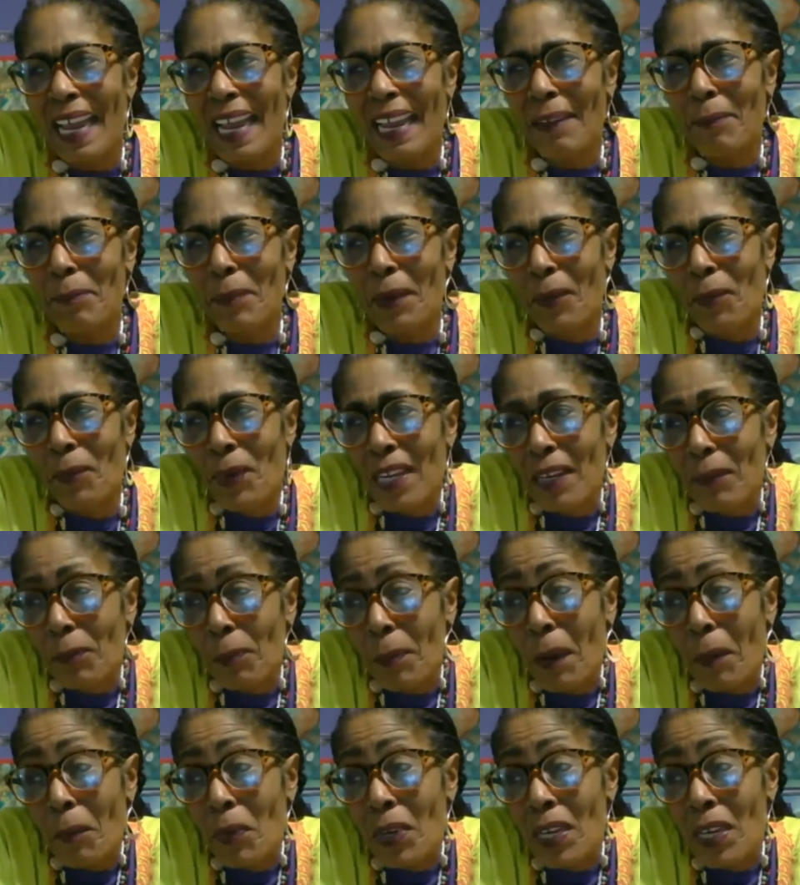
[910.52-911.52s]
But
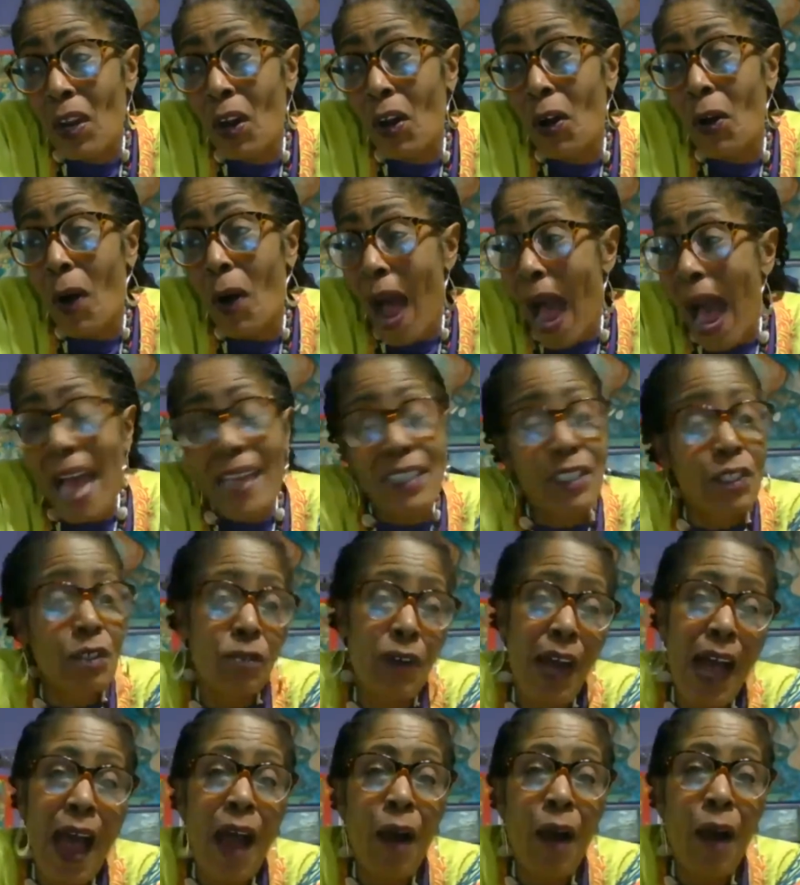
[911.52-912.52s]
we know I
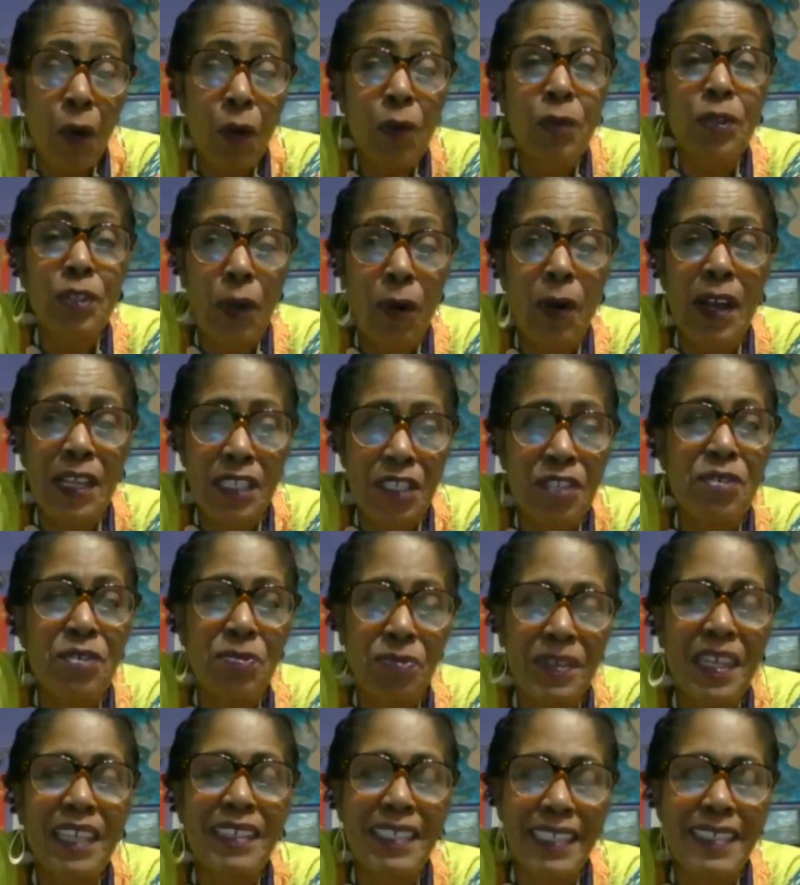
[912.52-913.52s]
hold on to.
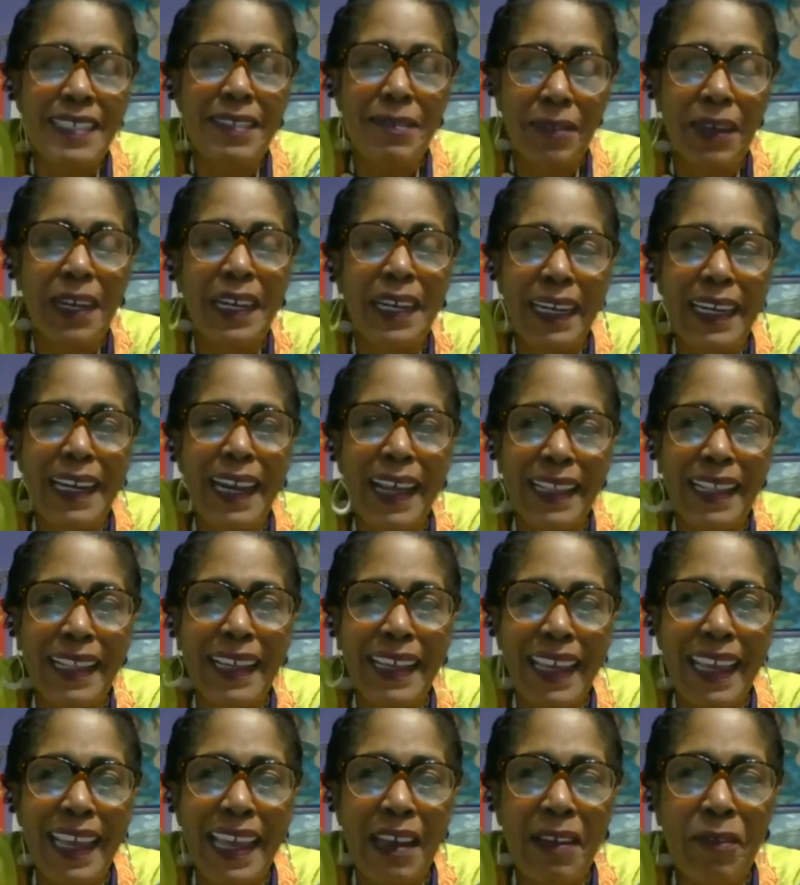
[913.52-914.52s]
We'll see one
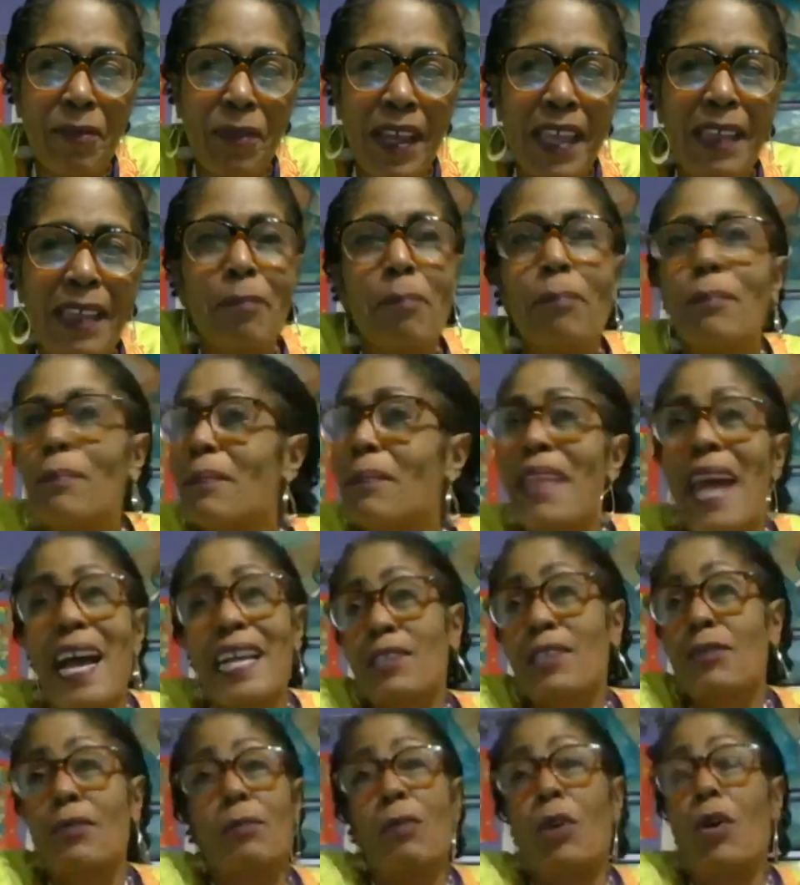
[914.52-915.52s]
another again.
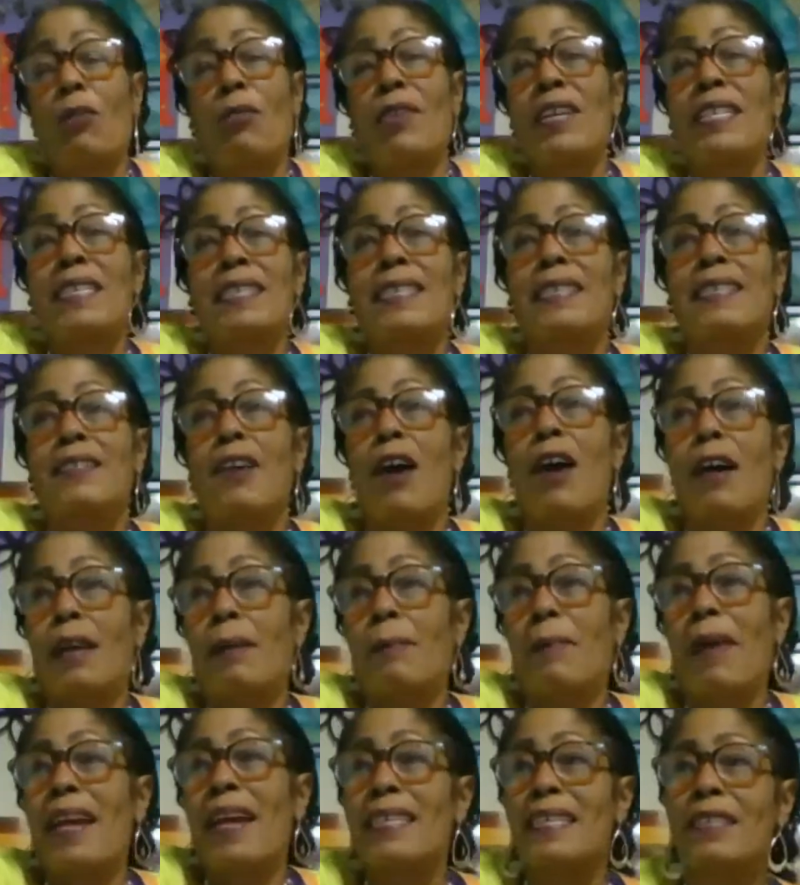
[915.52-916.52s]
That's what Maurice is talking
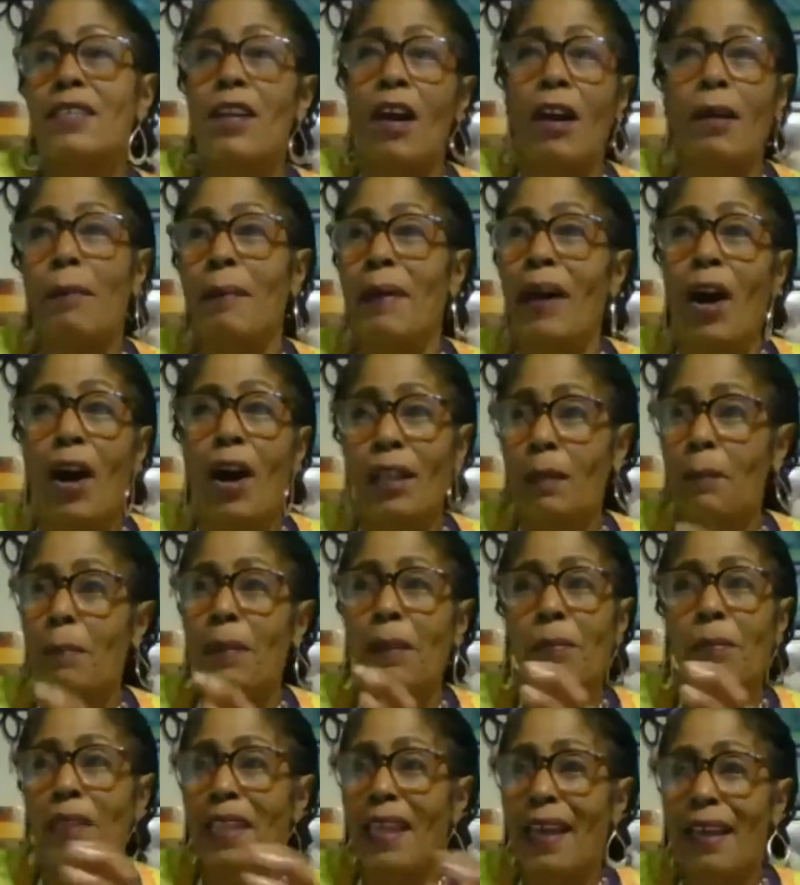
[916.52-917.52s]
about. He's talking about all the
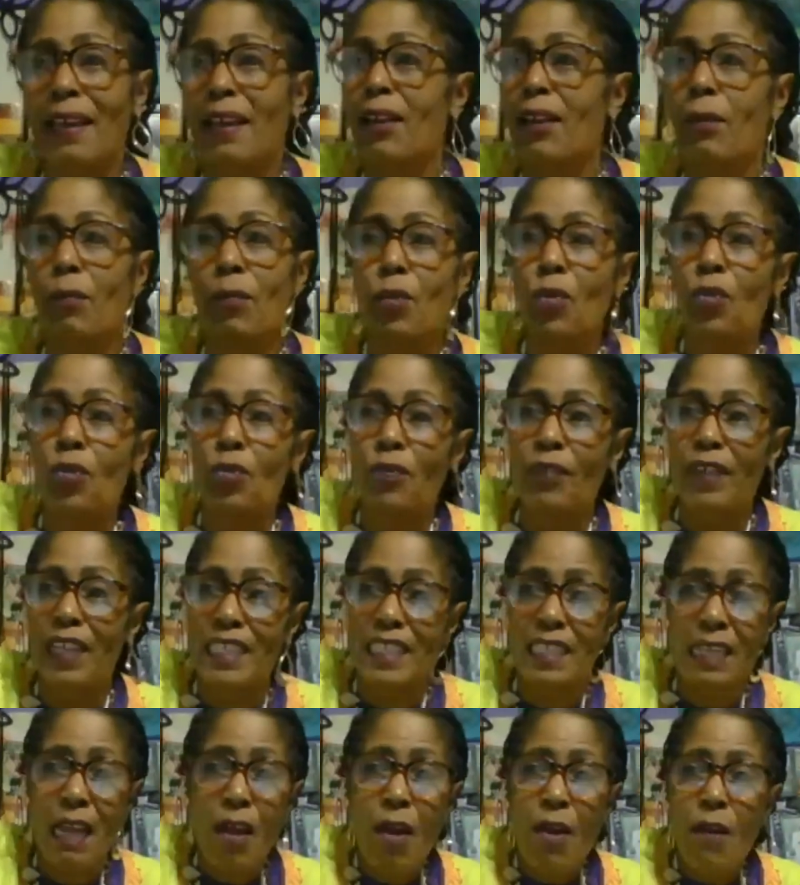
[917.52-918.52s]
people that are going to move
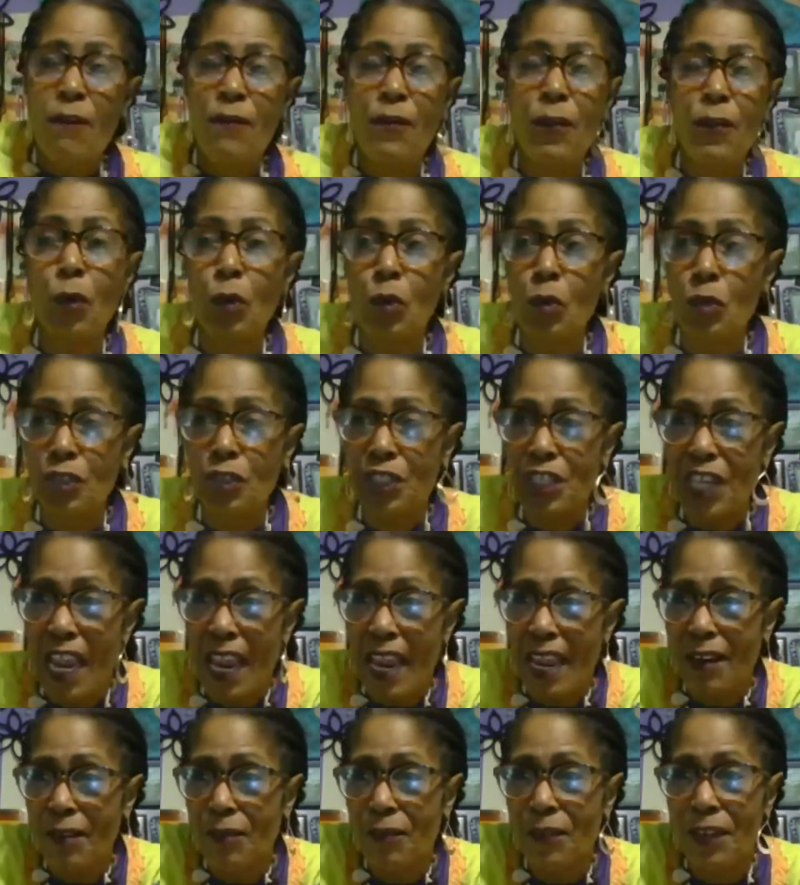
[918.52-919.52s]
this food
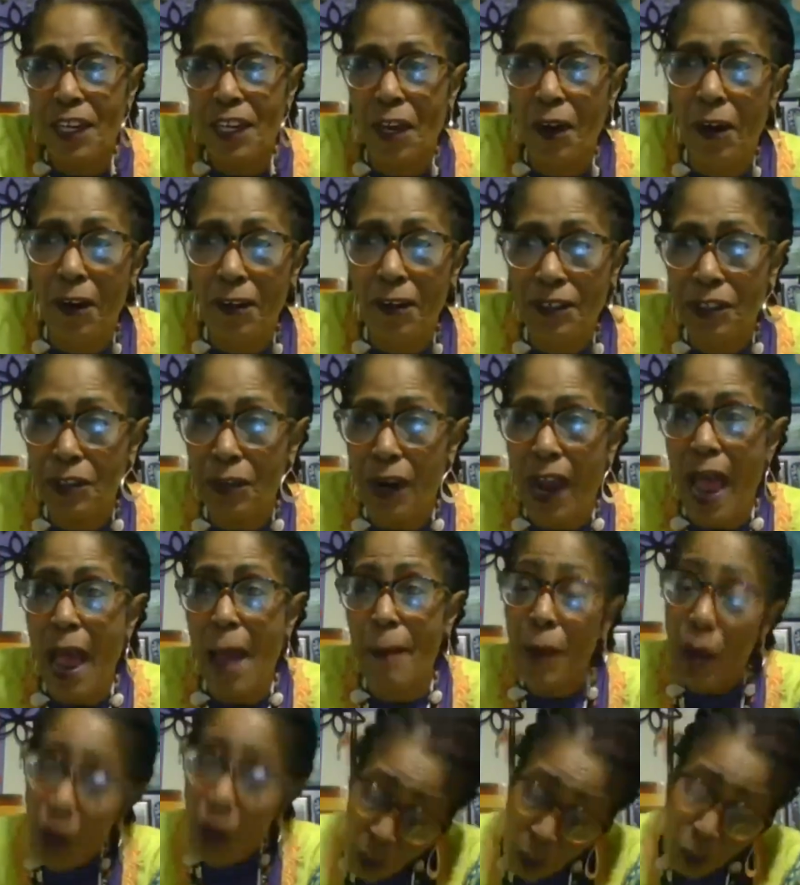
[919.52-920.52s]
chain for the Earth
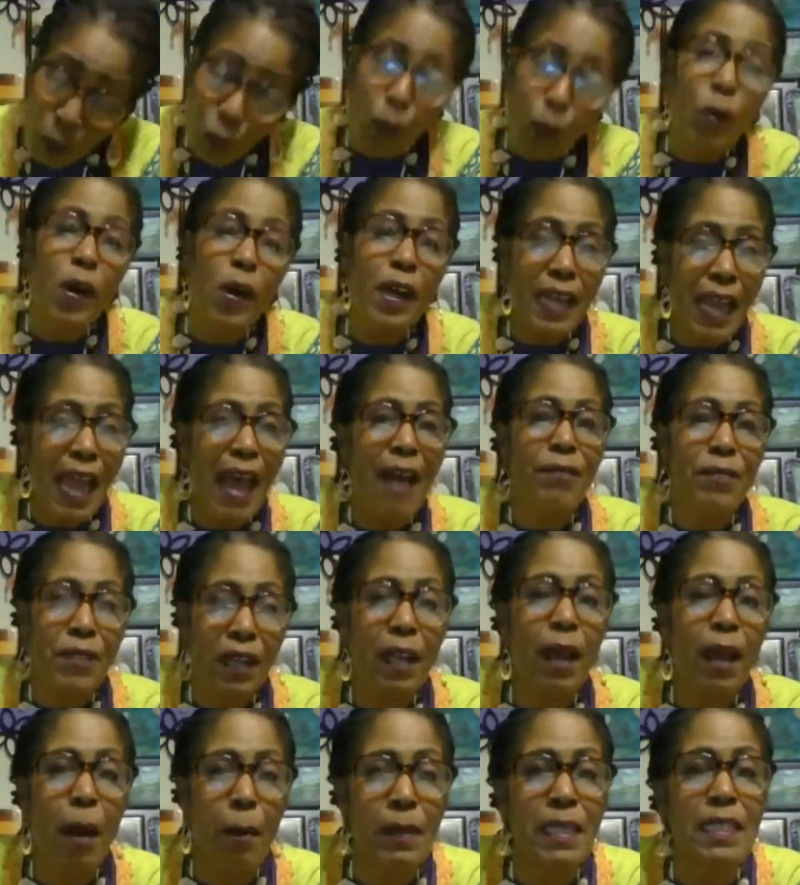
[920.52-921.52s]
Tribe would have to
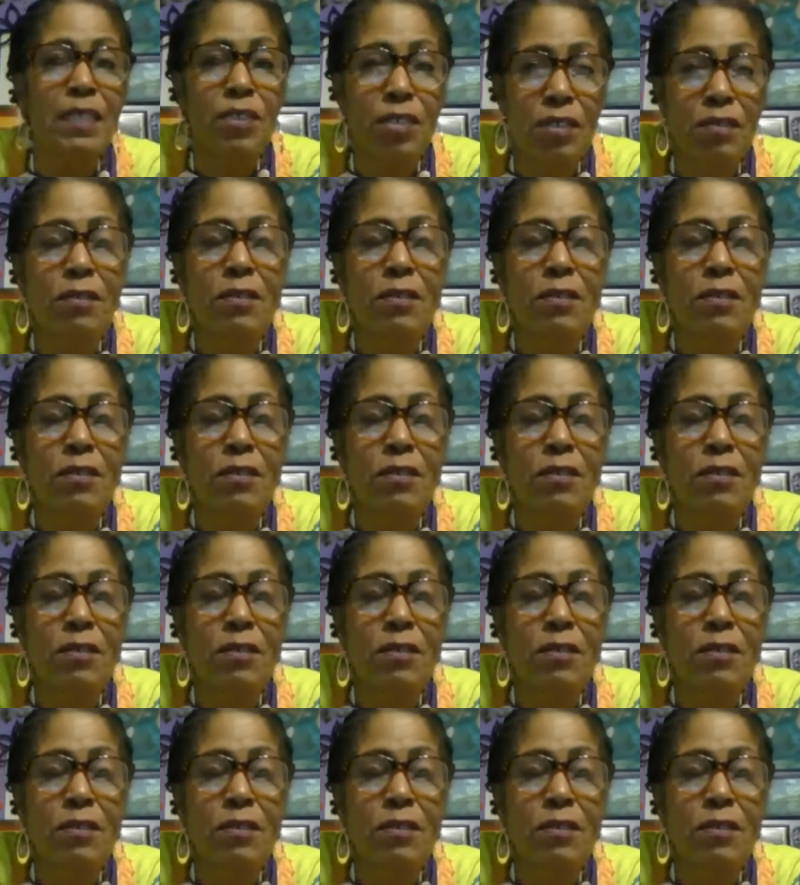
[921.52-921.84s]
come into